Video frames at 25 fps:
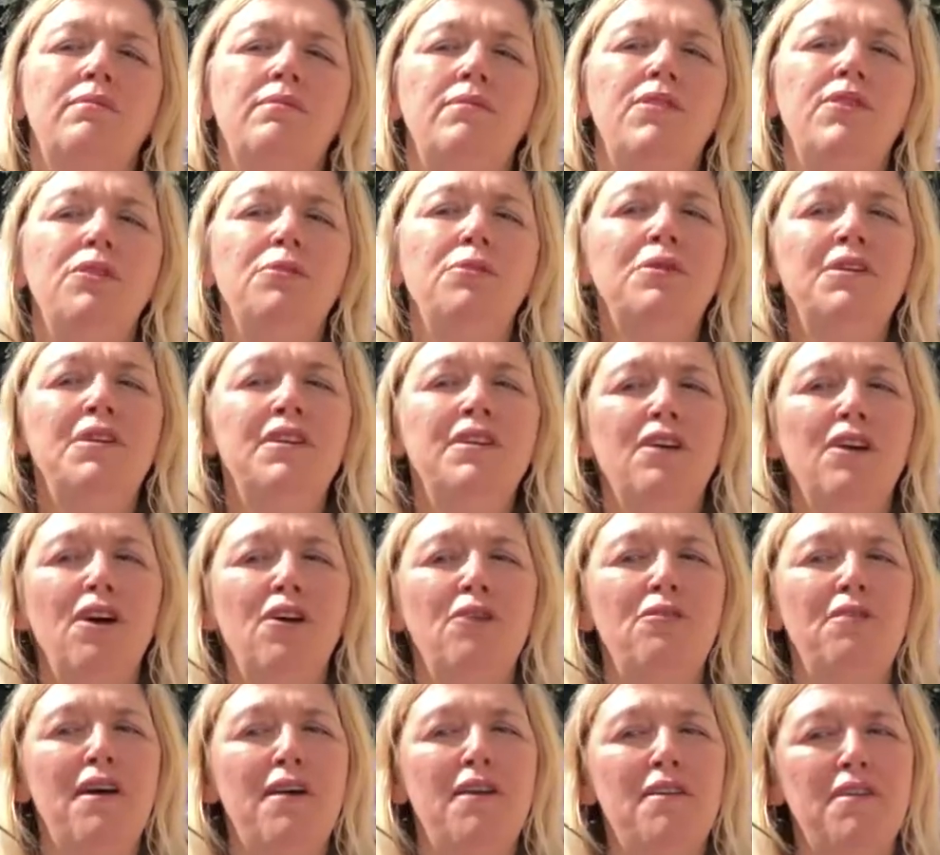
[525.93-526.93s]
you wouldn't go
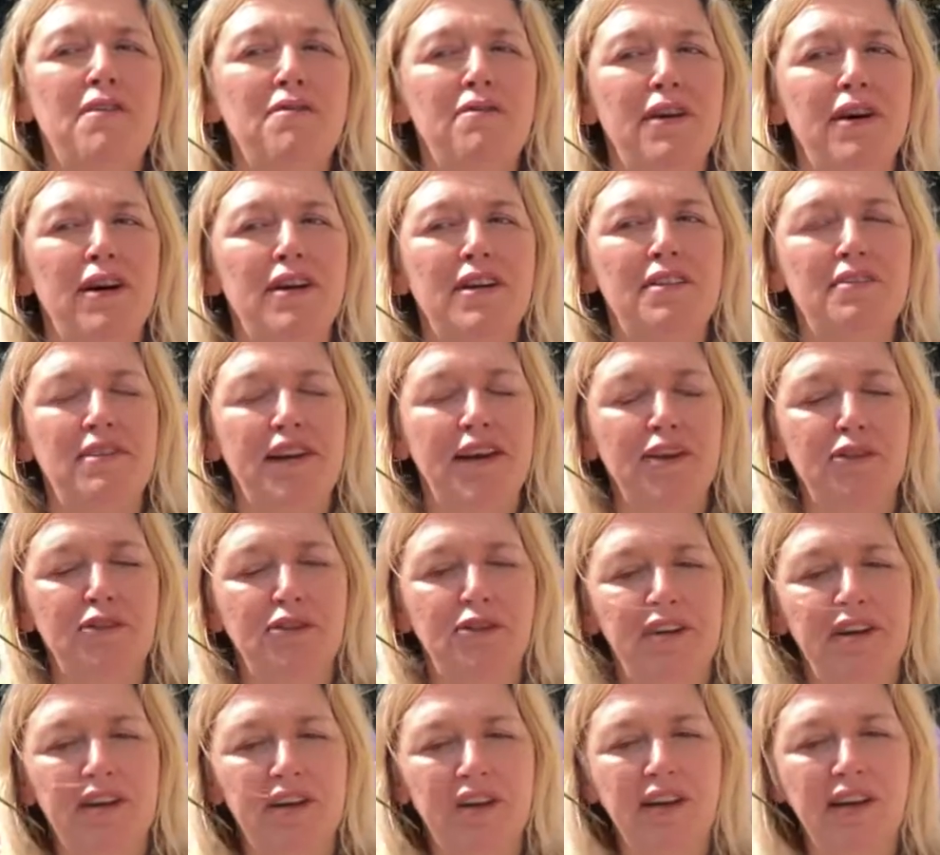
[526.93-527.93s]
very far in
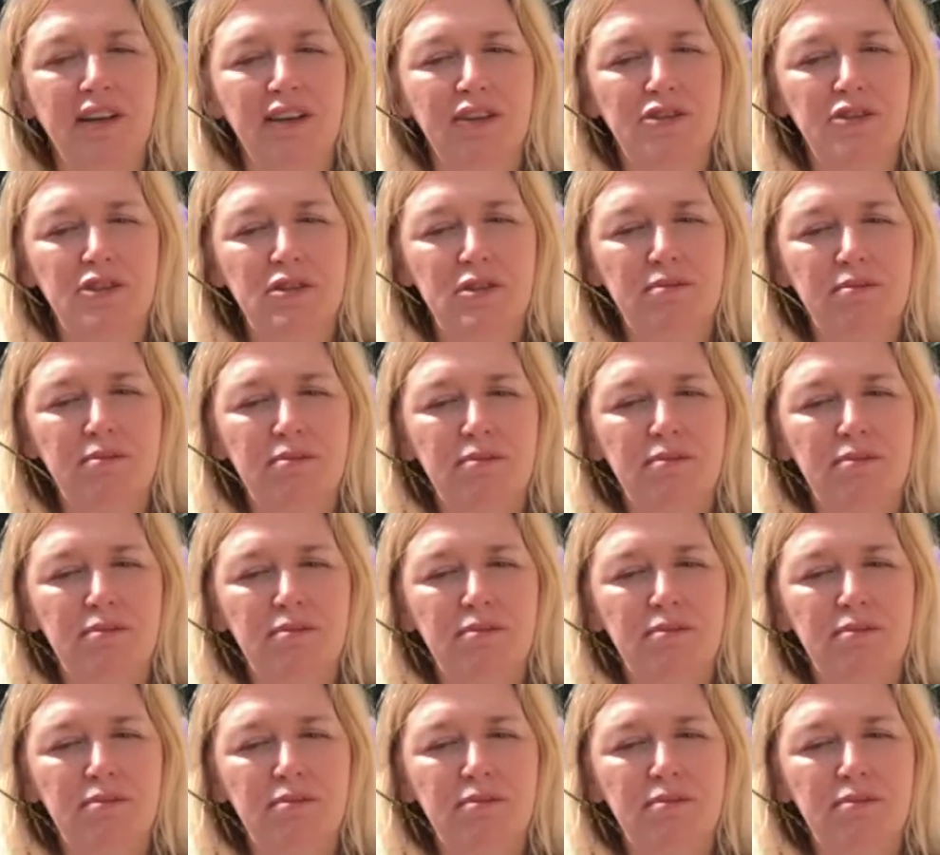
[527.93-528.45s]
Victorian culture.